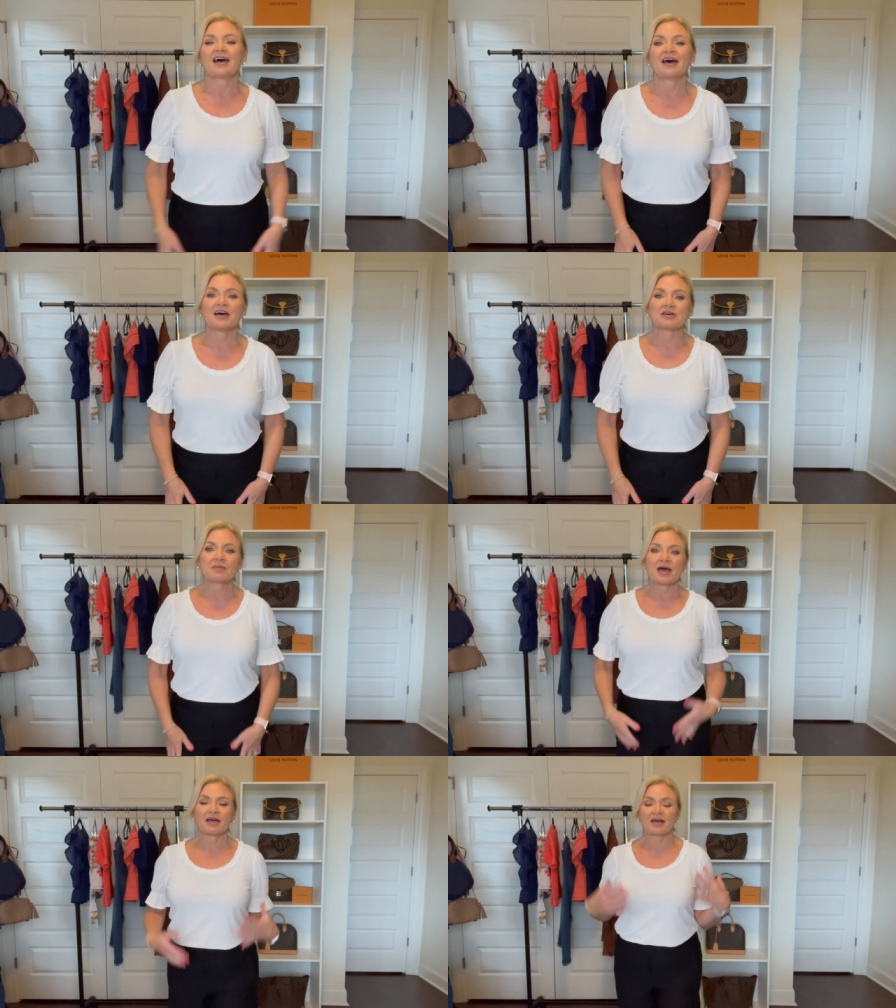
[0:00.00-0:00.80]

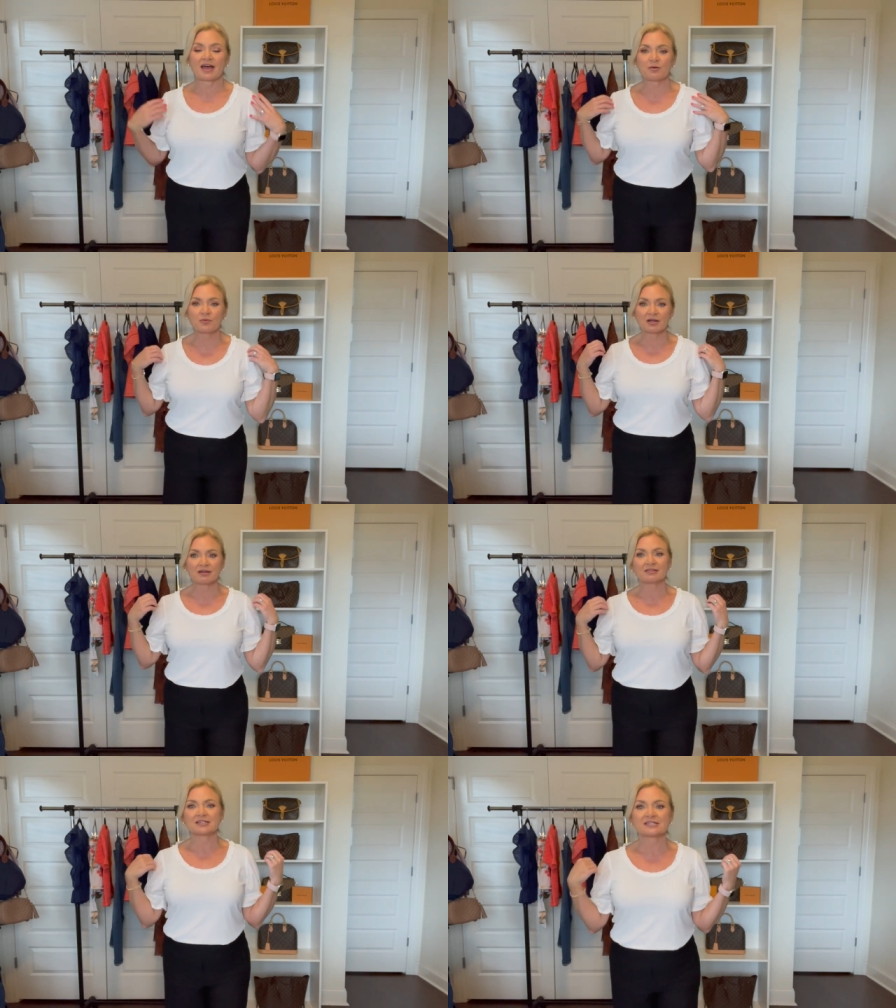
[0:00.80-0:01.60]
Um, I'm
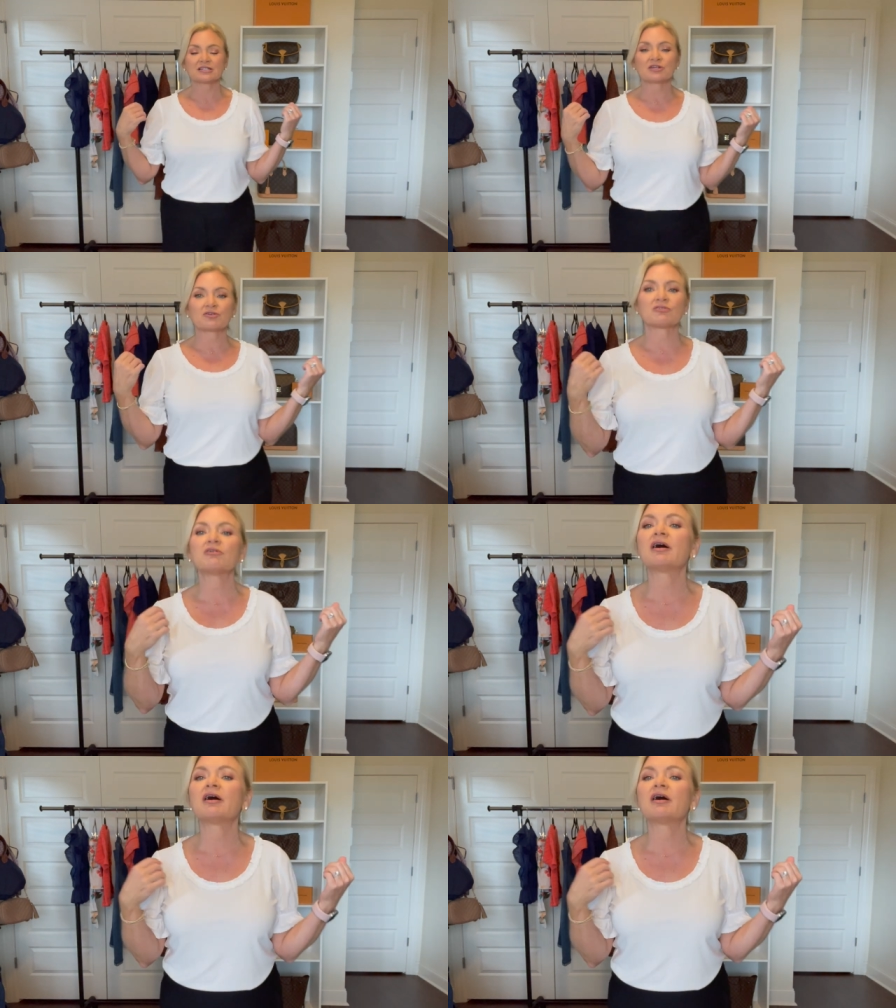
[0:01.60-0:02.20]
wearing this little,